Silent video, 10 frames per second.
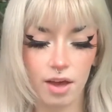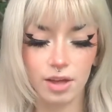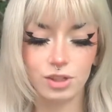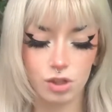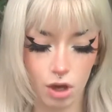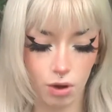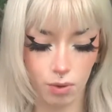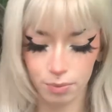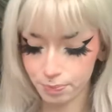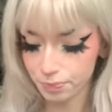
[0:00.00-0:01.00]

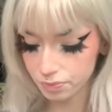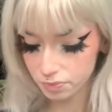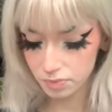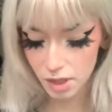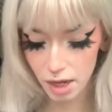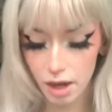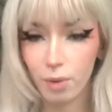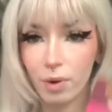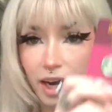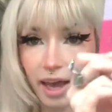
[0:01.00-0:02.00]
So I
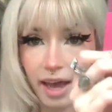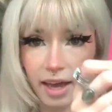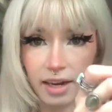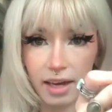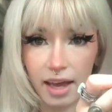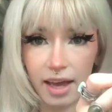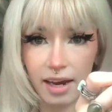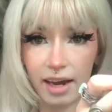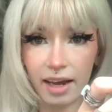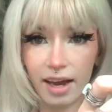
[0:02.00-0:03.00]
went ahead and
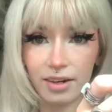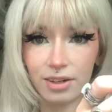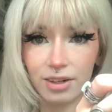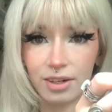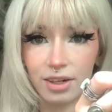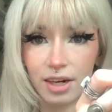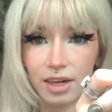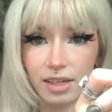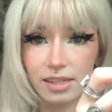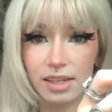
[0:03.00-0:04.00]
I got her
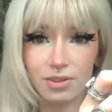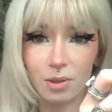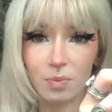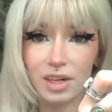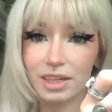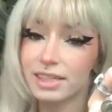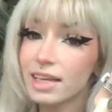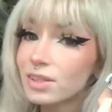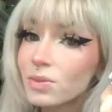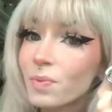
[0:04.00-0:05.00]
a Slytherin one because
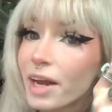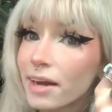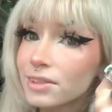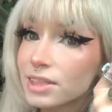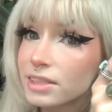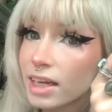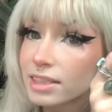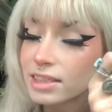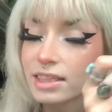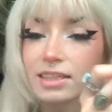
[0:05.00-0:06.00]
that's what how she said
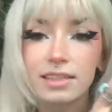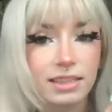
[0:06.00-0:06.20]
she is.